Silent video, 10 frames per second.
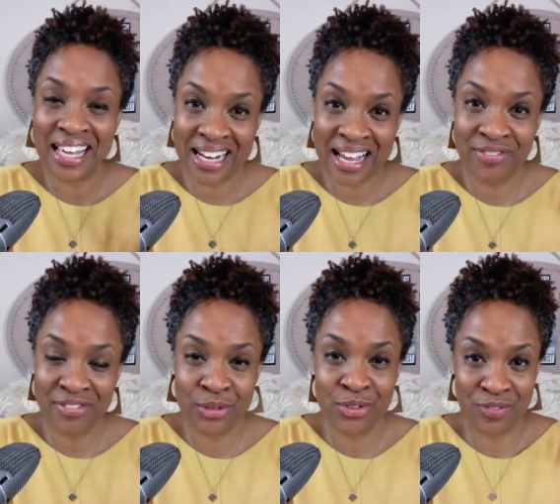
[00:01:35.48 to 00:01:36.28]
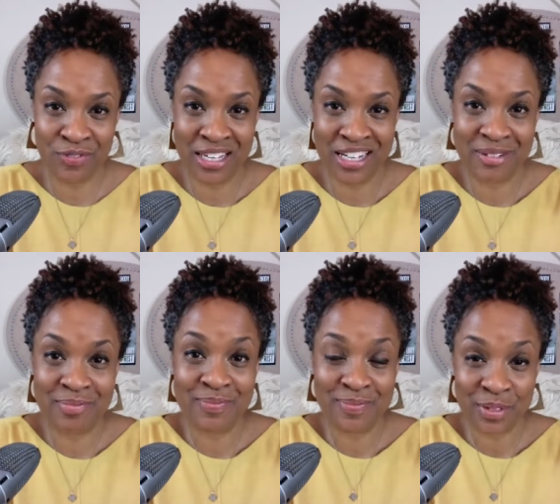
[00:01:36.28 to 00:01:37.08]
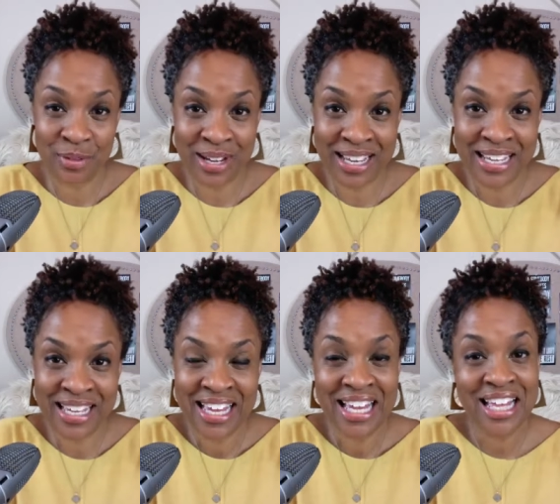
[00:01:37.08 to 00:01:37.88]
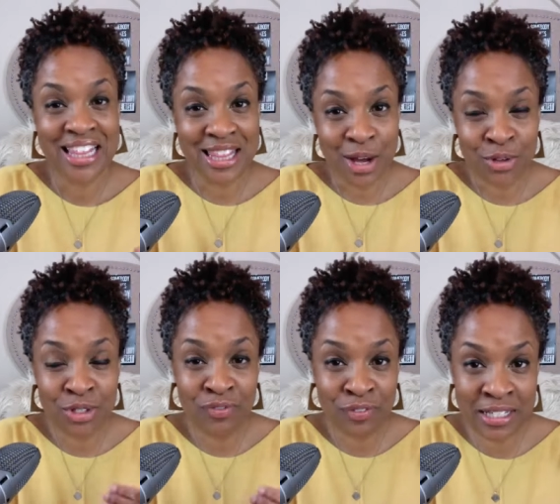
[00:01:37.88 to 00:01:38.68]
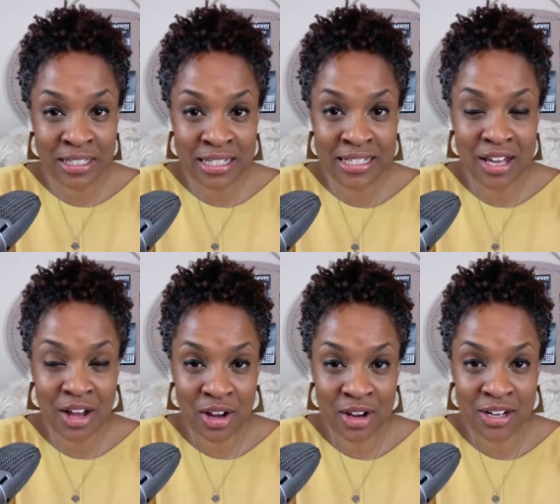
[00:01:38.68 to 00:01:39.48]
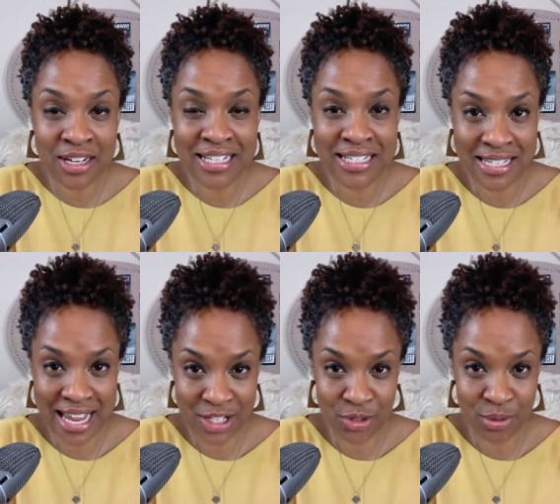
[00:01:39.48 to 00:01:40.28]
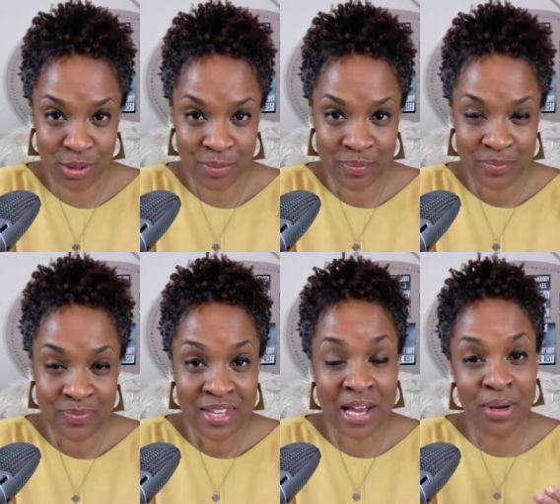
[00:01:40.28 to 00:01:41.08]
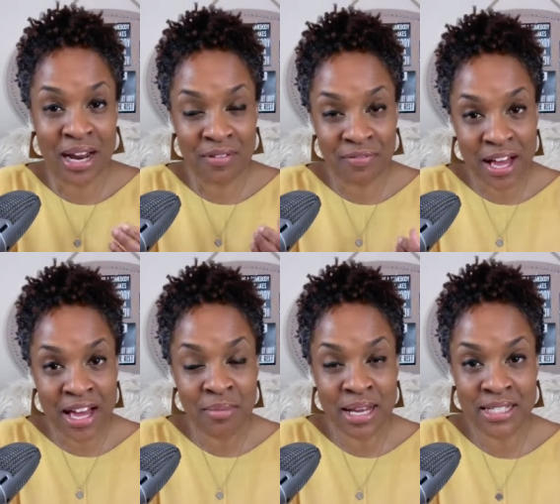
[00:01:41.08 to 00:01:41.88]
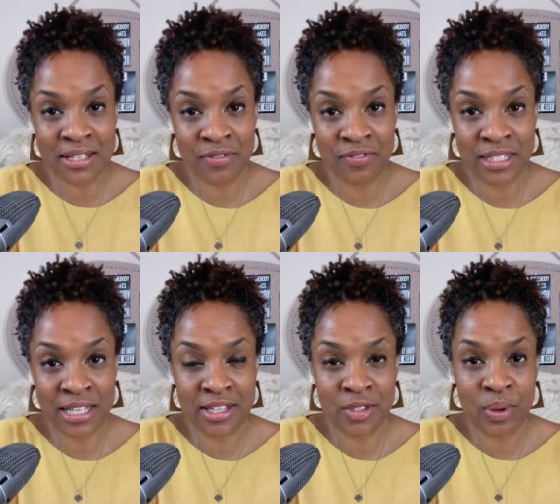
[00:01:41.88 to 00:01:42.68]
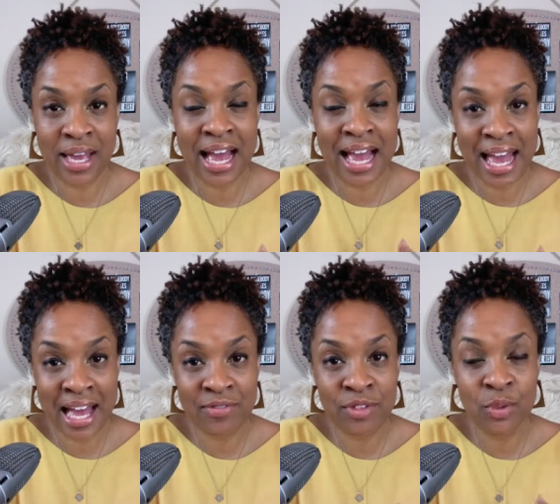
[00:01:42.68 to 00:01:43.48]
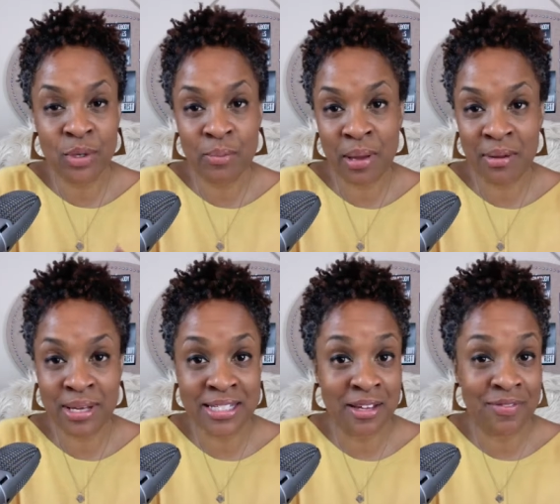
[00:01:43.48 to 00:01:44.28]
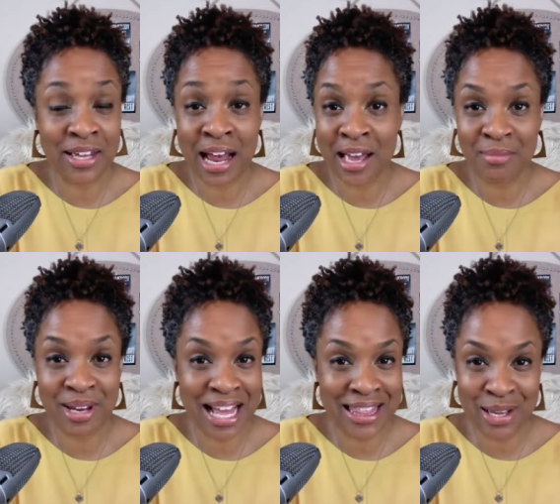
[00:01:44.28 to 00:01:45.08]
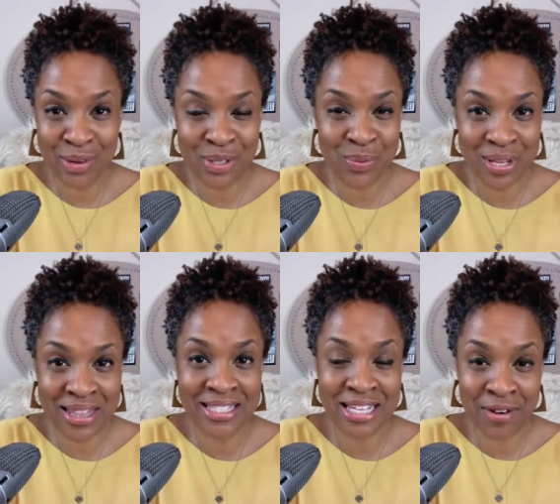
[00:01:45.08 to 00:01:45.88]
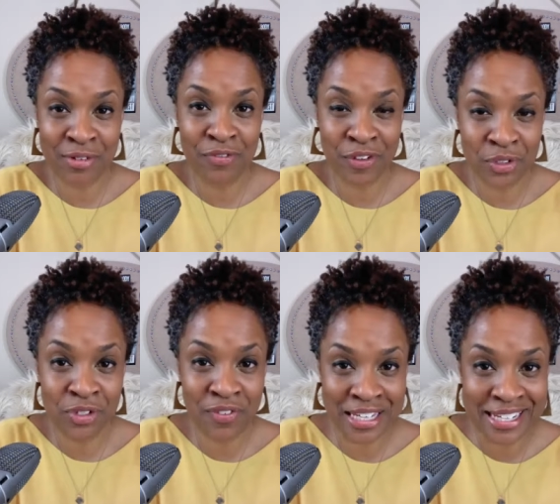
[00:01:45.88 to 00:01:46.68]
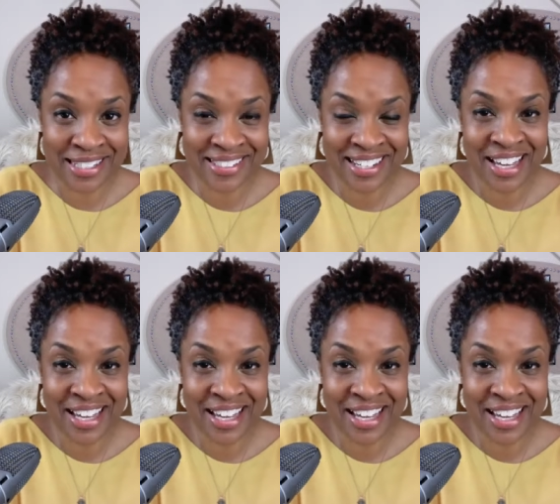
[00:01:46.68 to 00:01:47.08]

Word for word: And I feel defeated, right? Those feelings are natural. And when I find myself feeling this way, I have to remind myself that I am not the only one that's ever felt defeated,